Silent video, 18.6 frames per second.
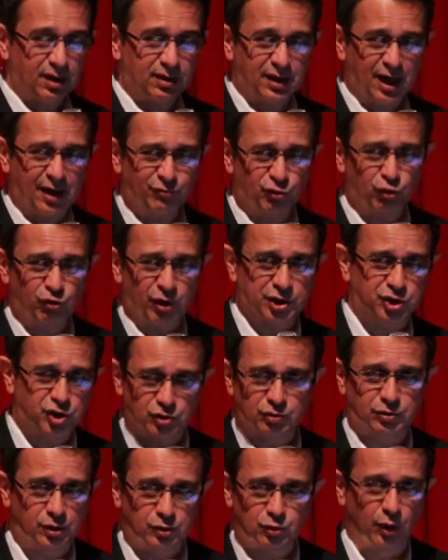they have to rush
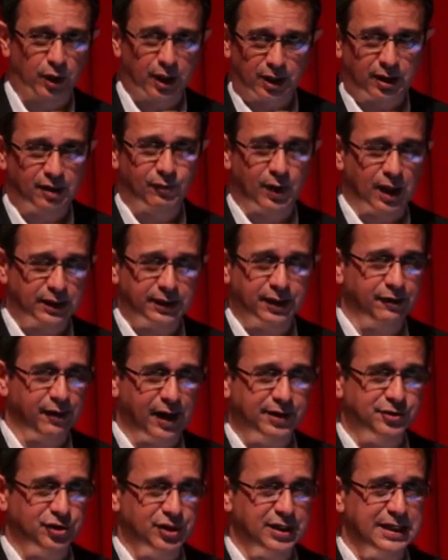to the toilet while they're
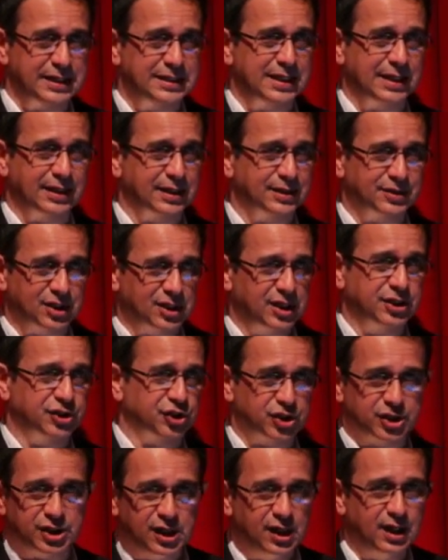actually eating. It's
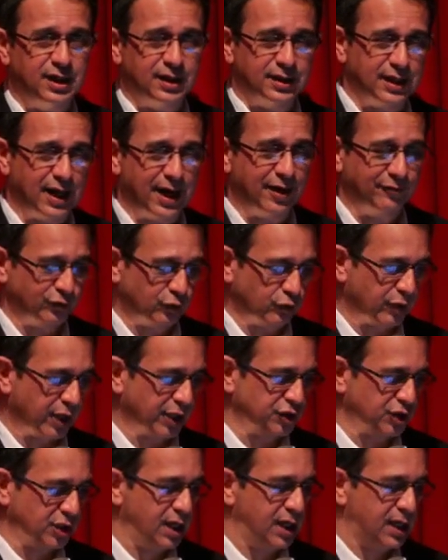urgent, they have to
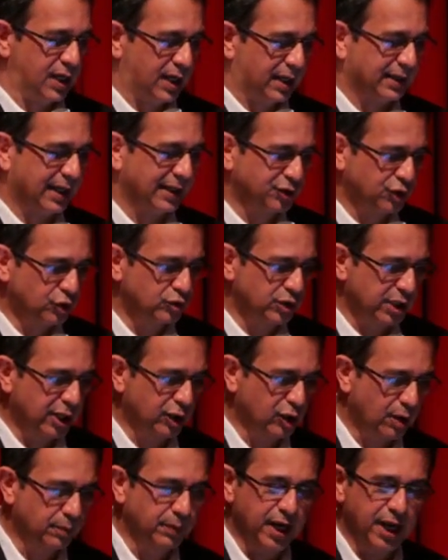rush. And that's usually a
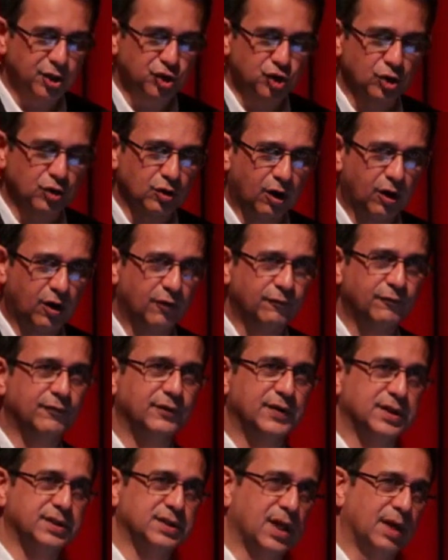combination of
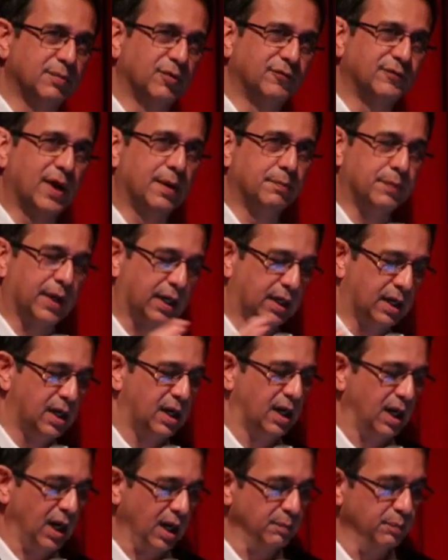this type of dumping
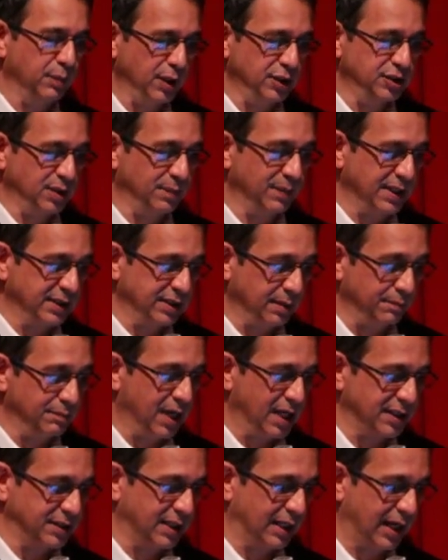and possibly some
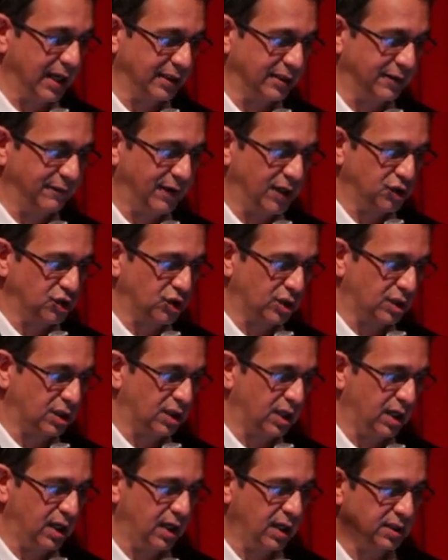mast cell activation
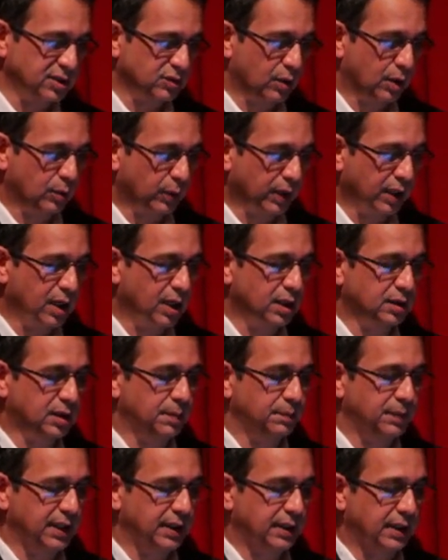as well. We can't
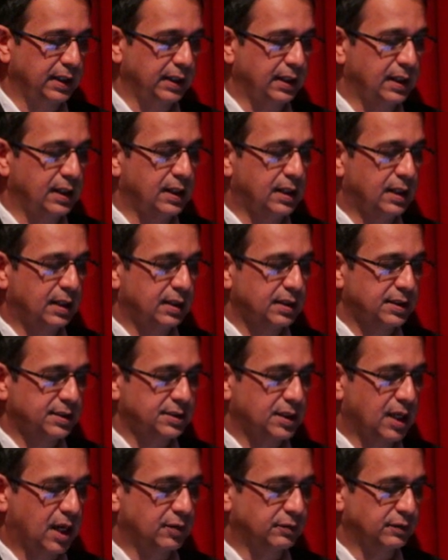completely
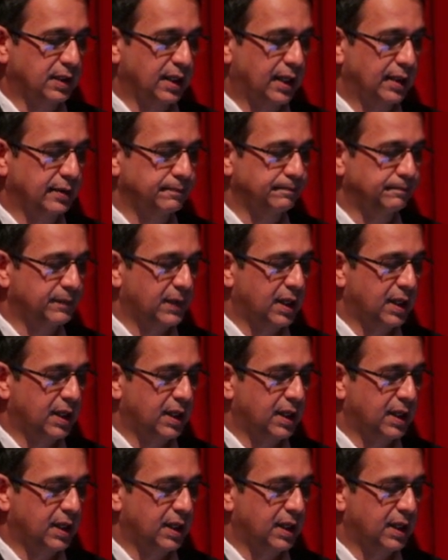discount that.